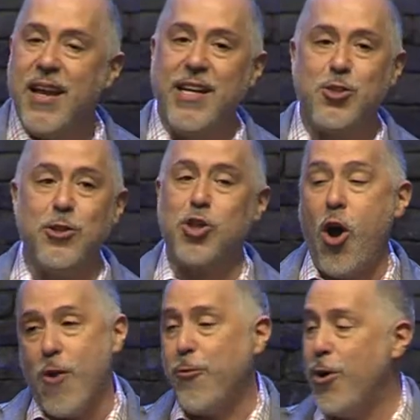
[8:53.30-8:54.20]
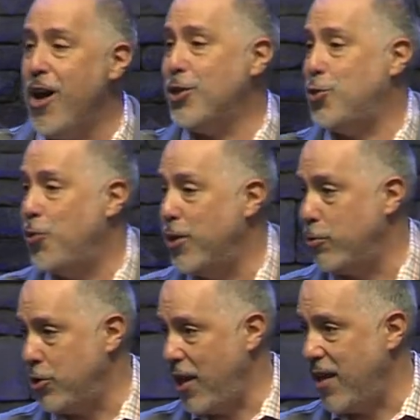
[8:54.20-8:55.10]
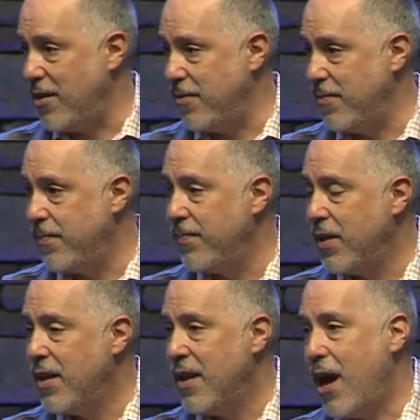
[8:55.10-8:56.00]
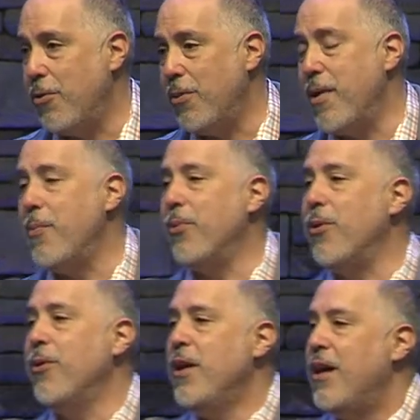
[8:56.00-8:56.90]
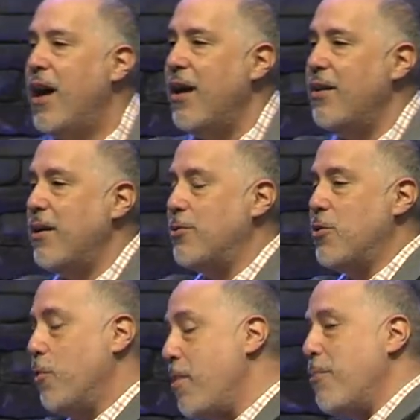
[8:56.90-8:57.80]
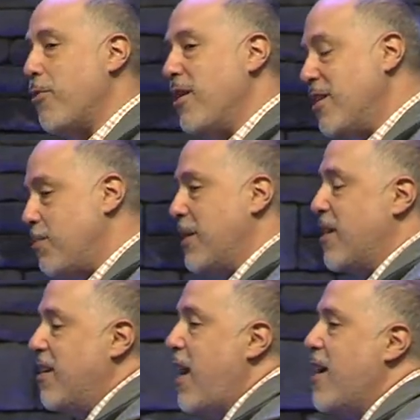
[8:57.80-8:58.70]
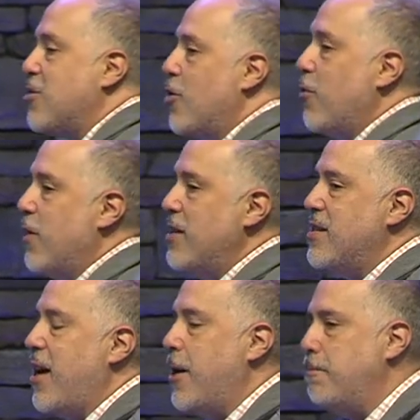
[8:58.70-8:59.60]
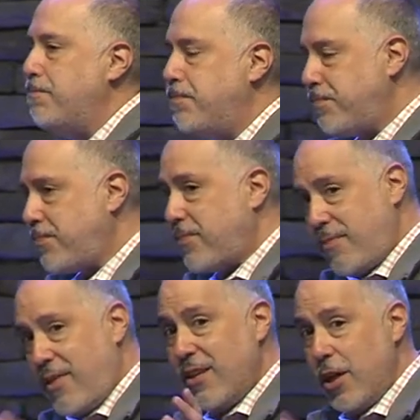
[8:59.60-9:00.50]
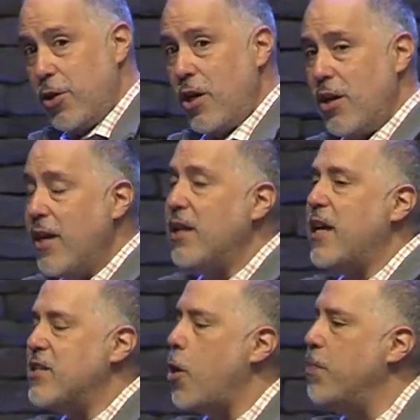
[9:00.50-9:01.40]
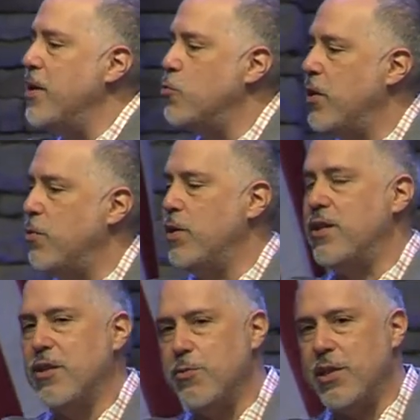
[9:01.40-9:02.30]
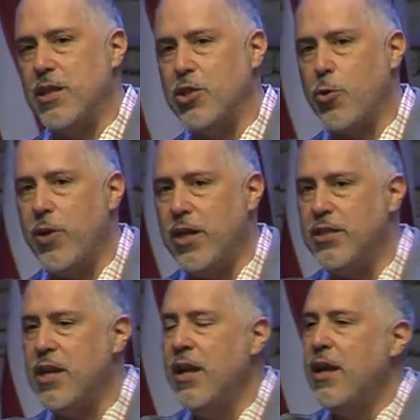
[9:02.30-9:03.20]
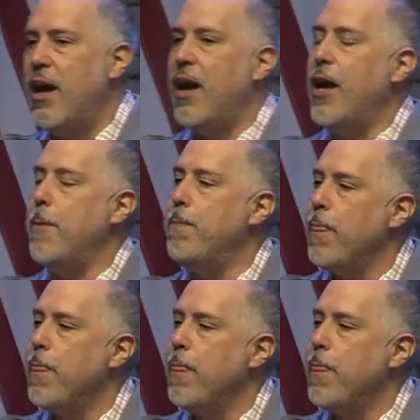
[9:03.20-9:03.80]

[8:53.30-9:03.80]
And so it's hard for us to understand. I remember, uh, I was remembering, especially in last service, um, the young lady that's helping us with, with, with the screens, um,